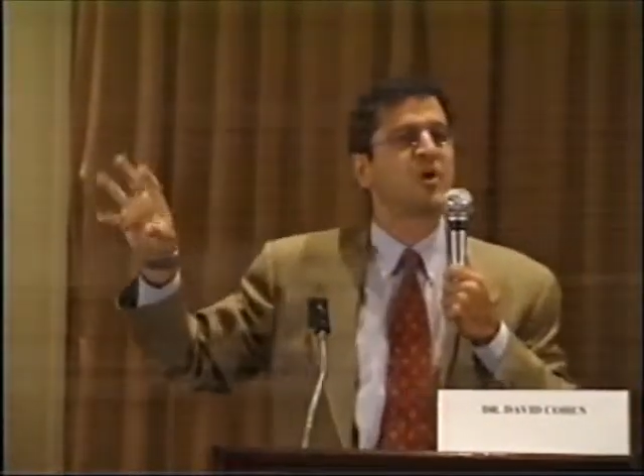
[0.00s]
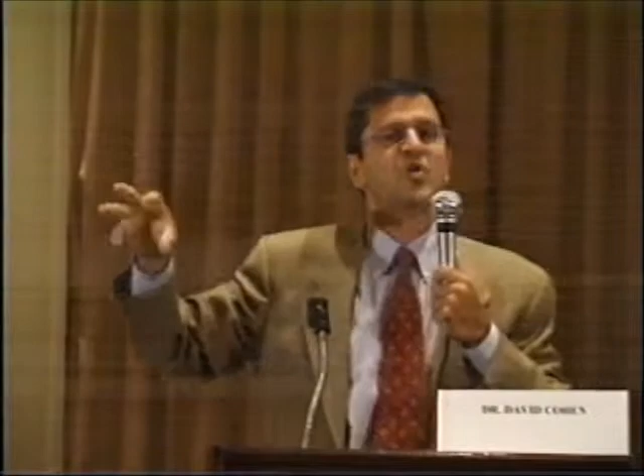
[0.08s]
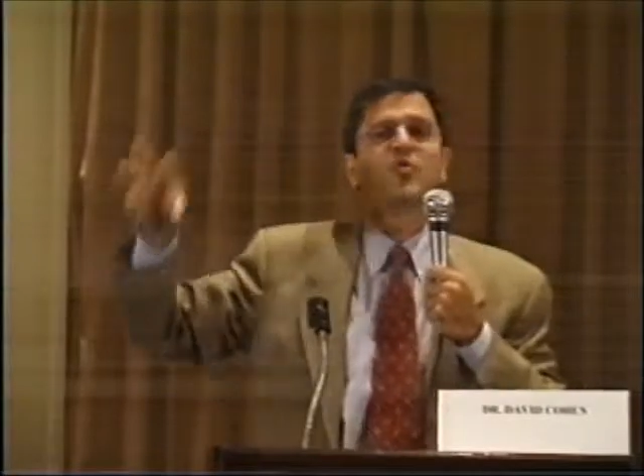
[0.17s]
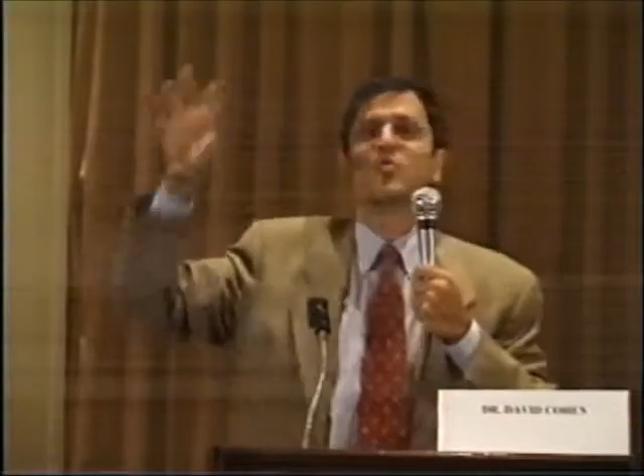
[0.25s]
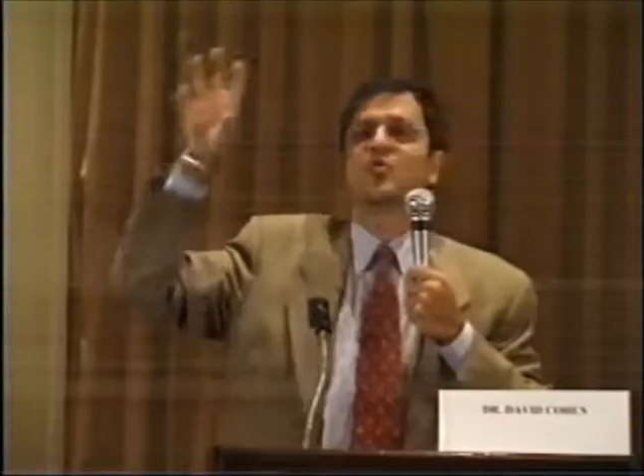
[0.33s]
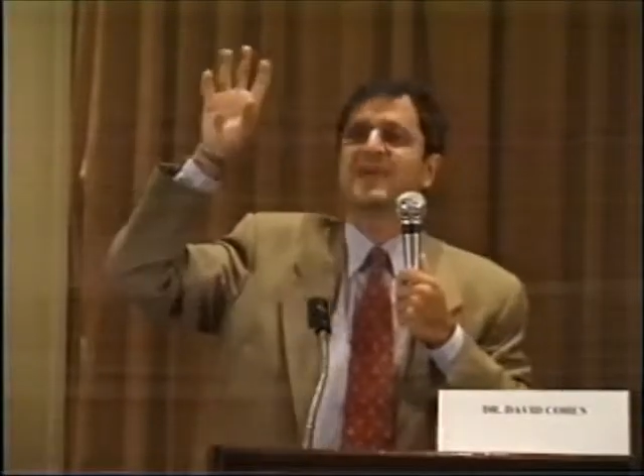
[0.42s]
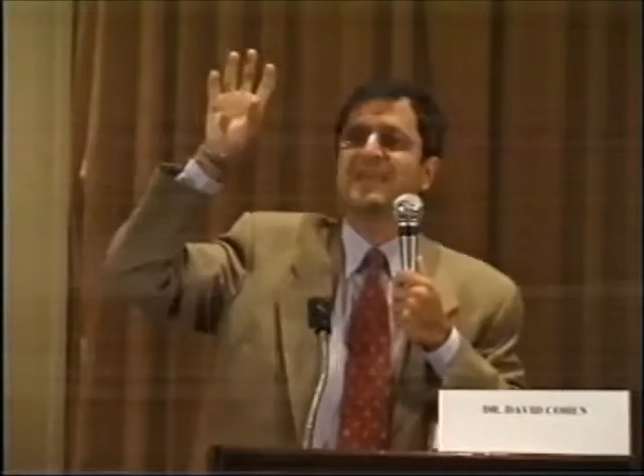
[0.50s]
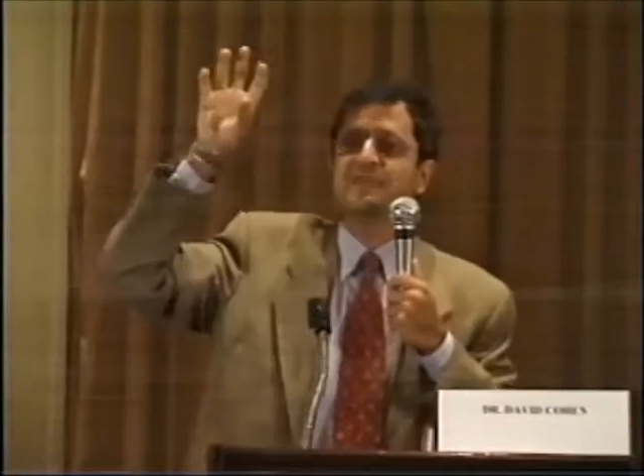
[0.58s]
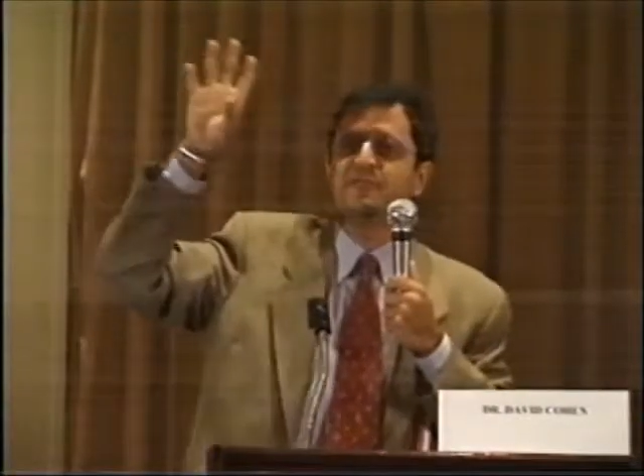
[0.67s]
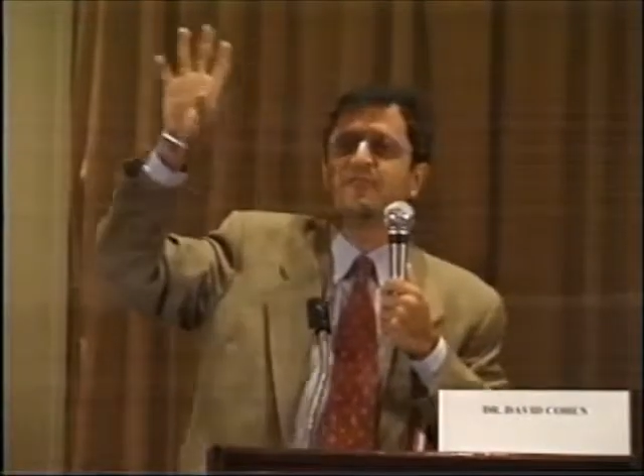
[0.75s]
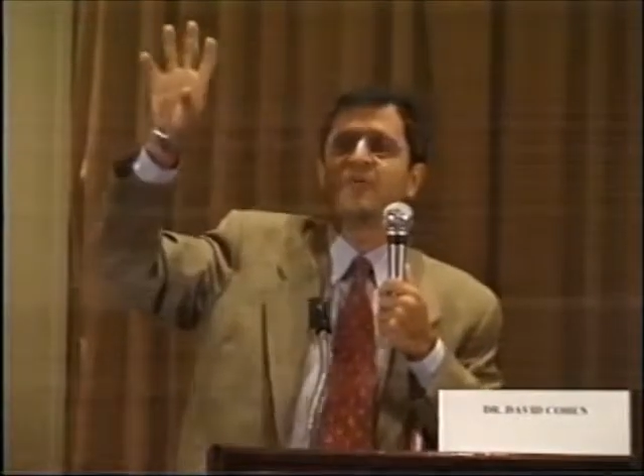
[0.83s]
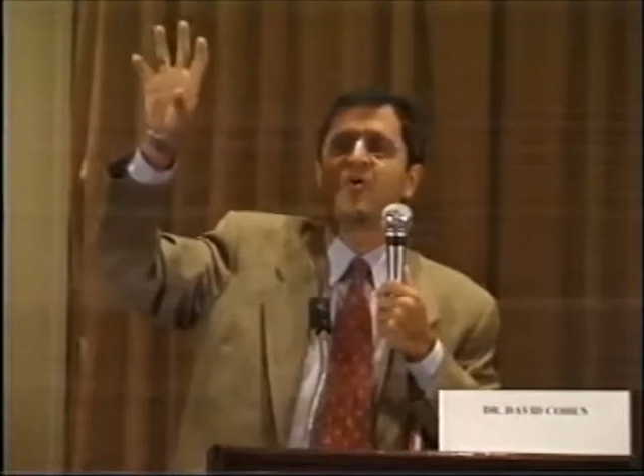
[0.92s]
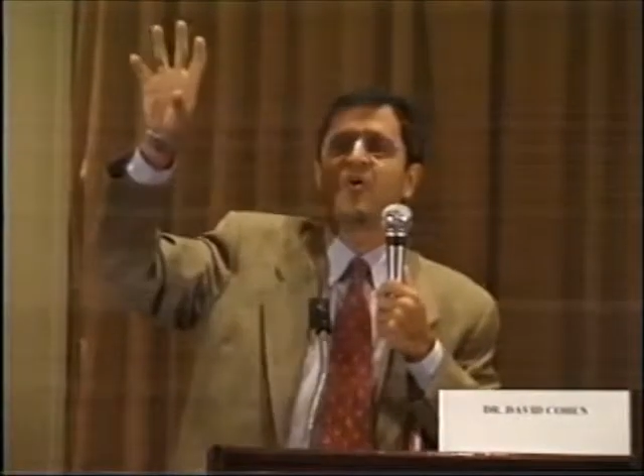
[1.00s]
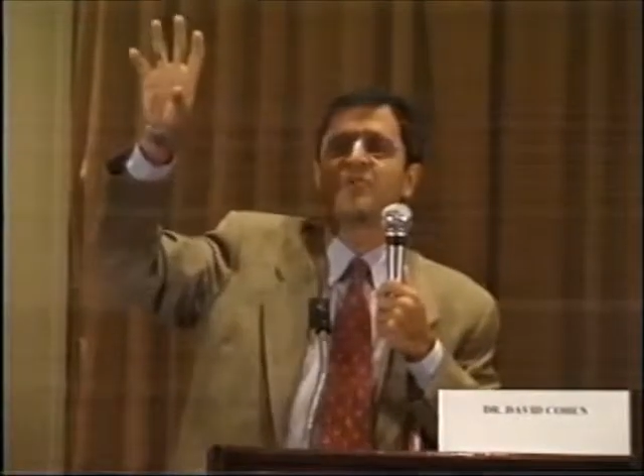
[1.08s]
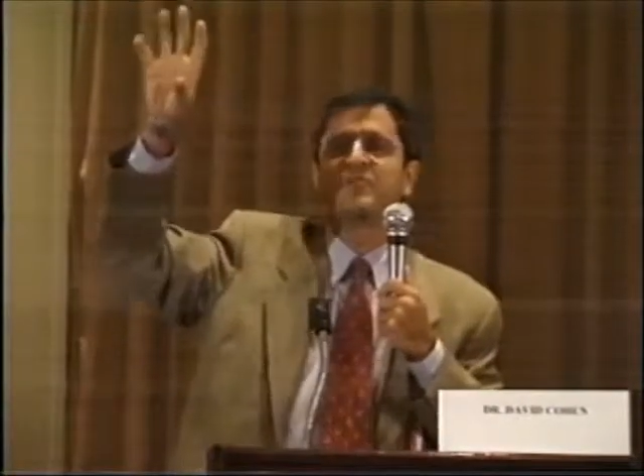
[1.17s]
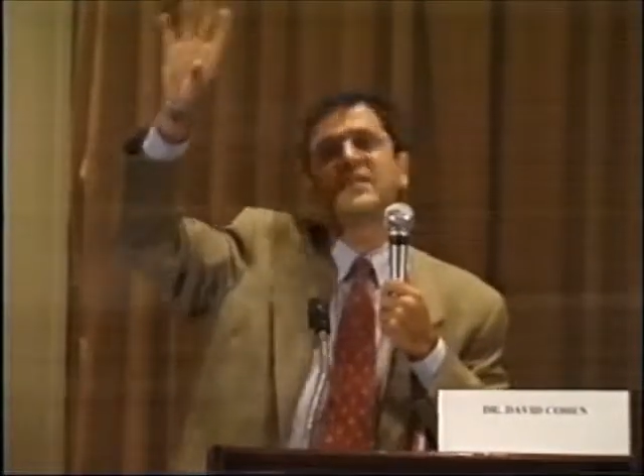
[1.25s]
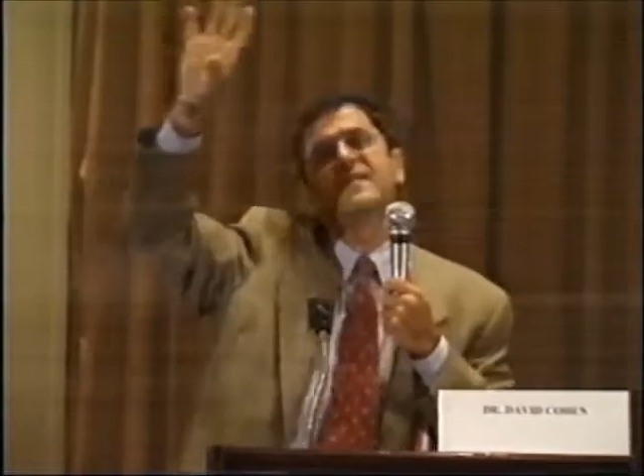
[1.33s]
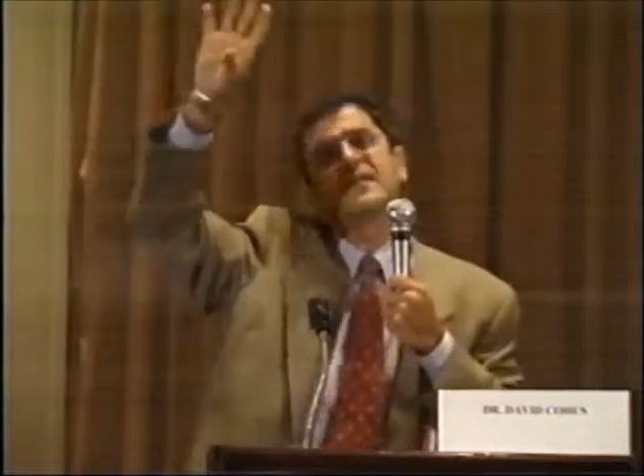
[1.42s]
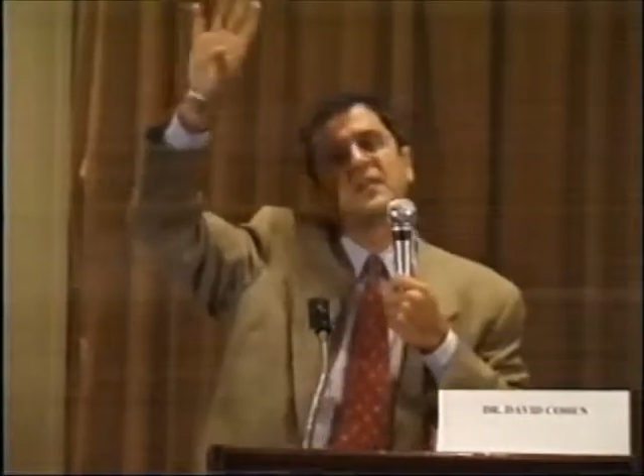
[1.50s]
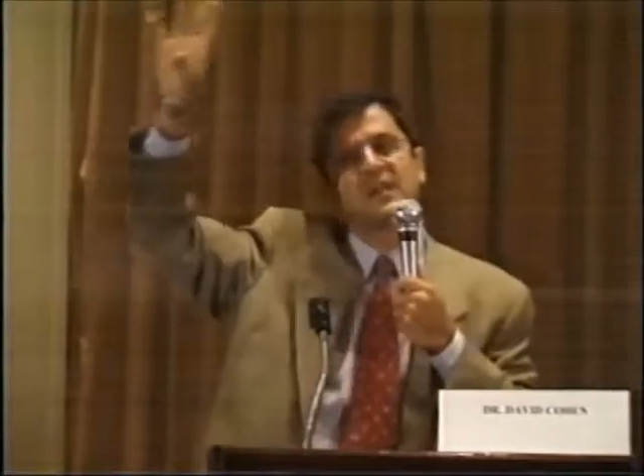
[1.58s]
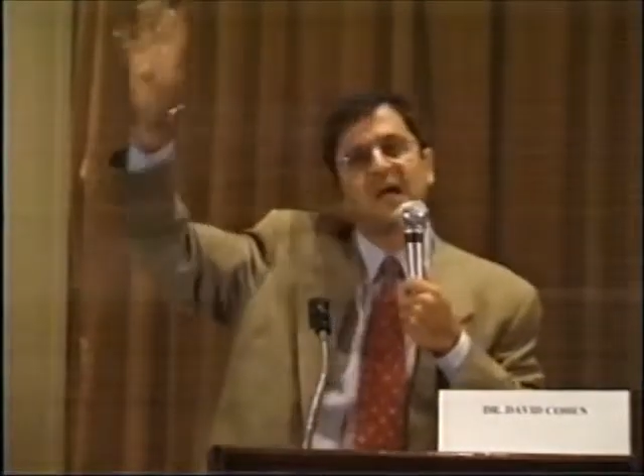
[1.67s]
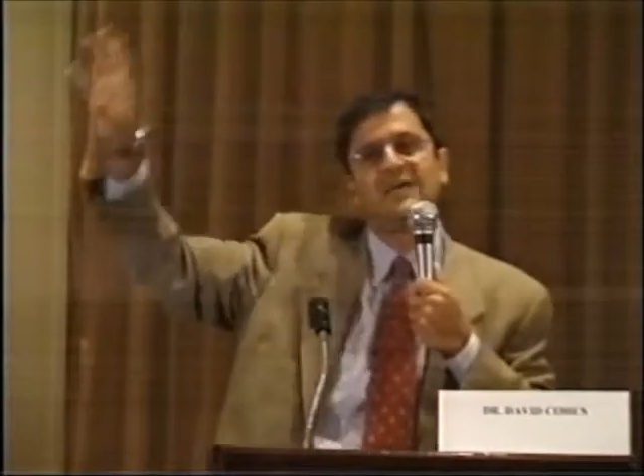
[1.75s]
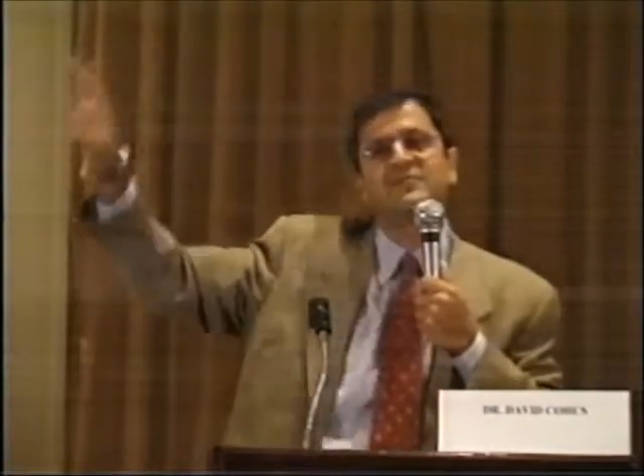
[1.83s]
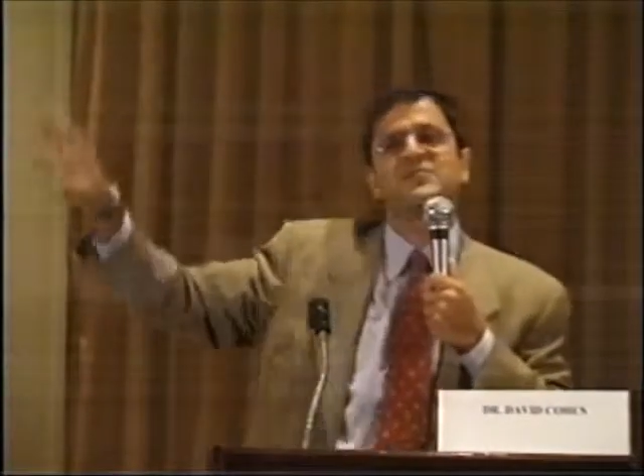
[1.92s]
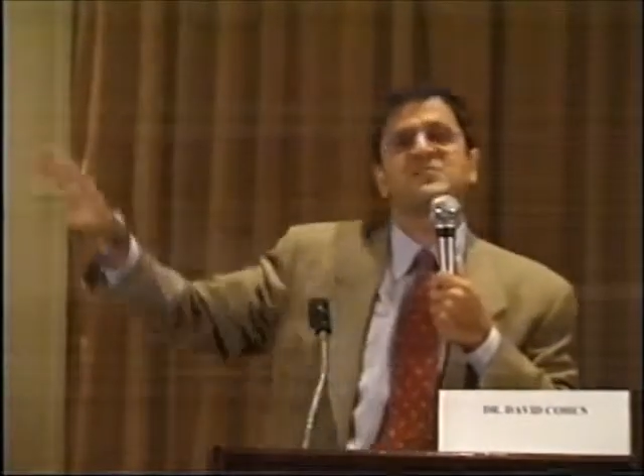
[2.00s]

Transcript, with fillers: who are involved in the life